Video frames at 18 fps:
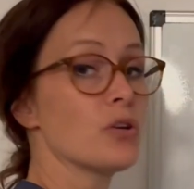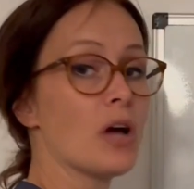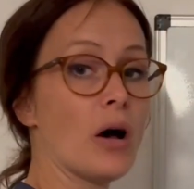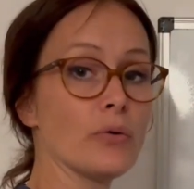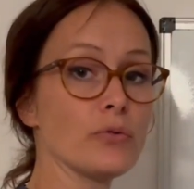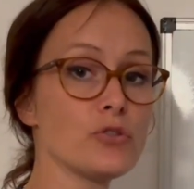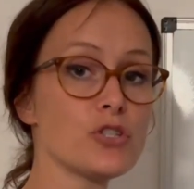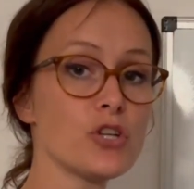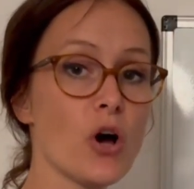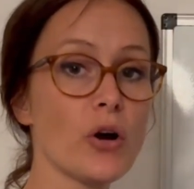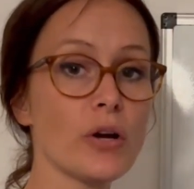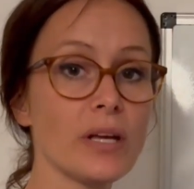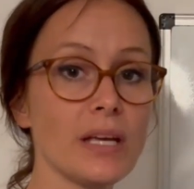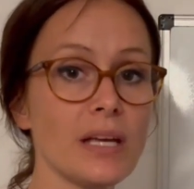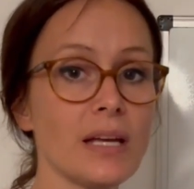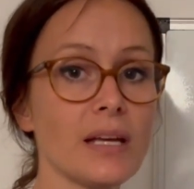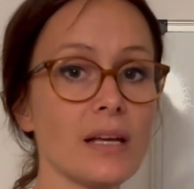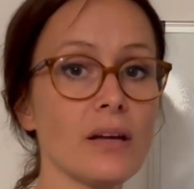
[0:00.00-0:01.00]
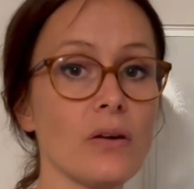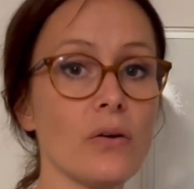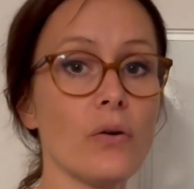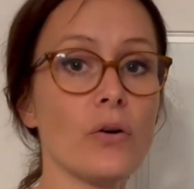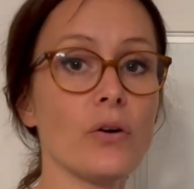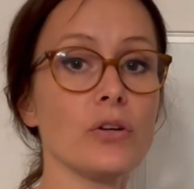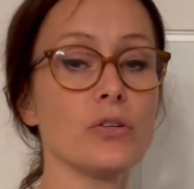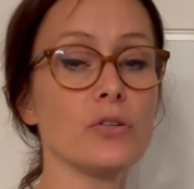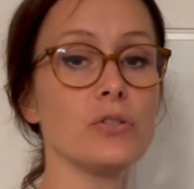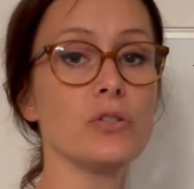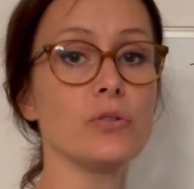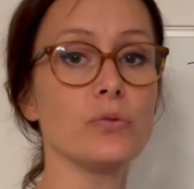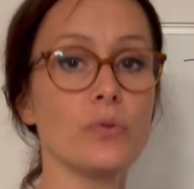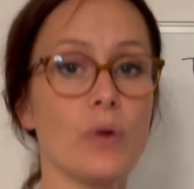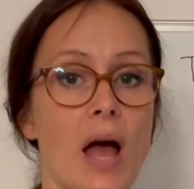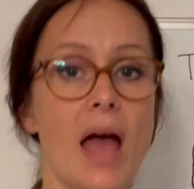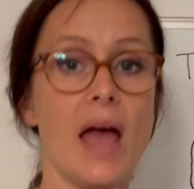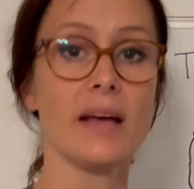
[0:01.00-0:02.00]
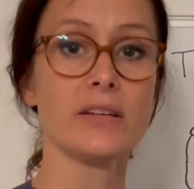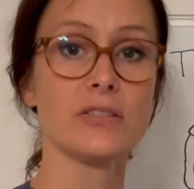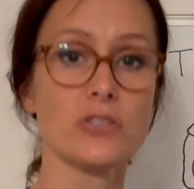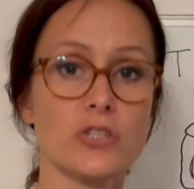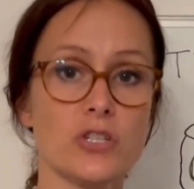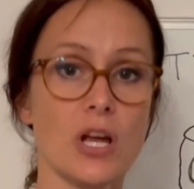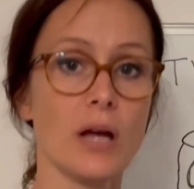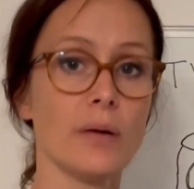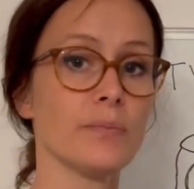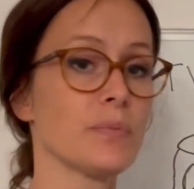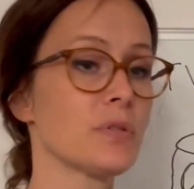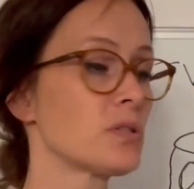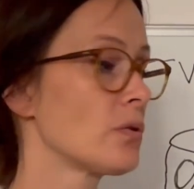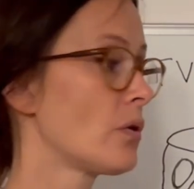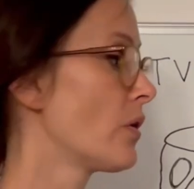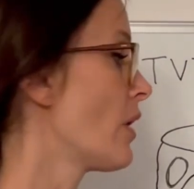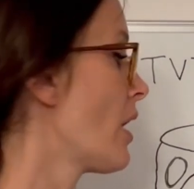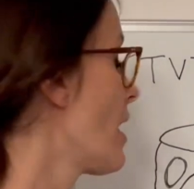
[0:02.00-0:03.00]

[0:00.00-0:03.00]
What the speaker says: out jogging, or you do X jumps or